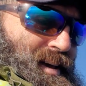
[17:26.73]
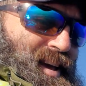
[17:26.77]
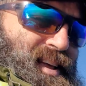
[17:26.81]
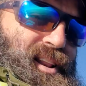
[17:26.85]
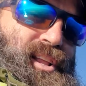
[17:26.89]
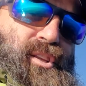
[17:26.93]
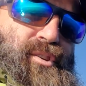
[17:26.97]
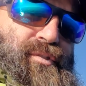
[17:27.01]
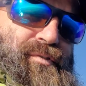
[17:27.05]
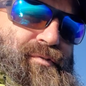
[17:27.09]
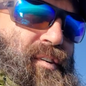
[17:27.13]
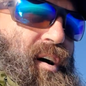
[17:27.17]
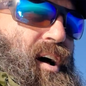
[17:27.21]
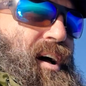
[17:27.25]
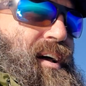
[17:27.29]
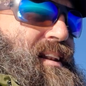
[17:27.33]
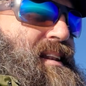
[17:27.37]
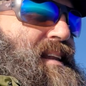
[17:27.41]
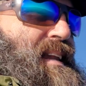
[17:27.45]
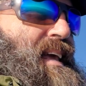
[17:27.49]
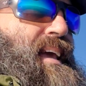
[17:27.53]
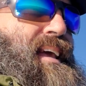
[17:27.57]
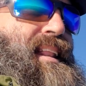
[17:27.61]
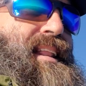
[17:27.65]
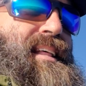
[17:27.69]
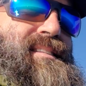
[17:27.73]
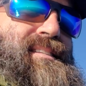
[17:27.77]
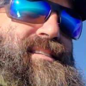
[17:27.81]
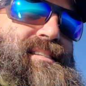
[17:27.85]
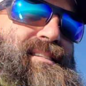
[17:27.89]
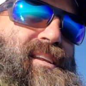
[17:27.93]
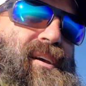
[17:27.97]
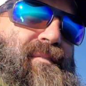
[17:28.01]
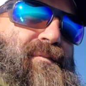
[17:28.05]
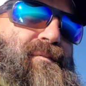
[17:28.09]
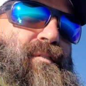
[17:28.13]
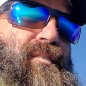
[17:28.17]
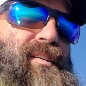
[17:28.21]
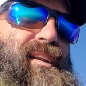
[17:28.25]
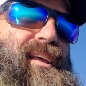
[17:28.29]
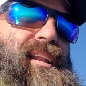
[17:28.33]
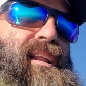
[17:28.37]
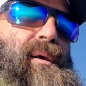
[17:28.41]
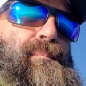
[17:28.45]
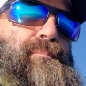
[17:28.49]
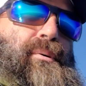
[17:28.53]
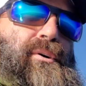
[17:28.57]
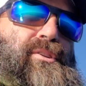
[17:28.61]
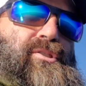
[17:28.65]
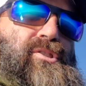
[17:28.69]
and it's fun, and it's different,
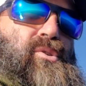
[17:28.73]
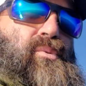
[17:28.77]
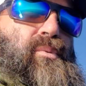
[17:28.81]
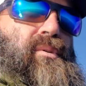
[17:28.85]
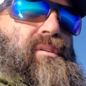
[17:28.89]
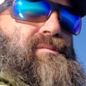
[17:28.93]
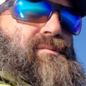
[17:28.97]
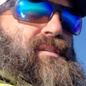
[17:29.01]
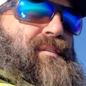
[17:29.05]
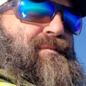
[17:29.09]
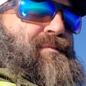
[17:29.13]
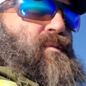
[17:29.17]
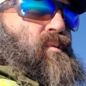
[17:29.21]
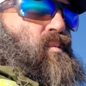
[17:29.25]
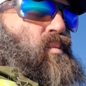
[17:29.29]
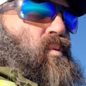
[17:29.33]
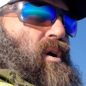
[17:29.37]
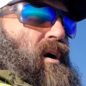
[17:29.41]
and it puts you in different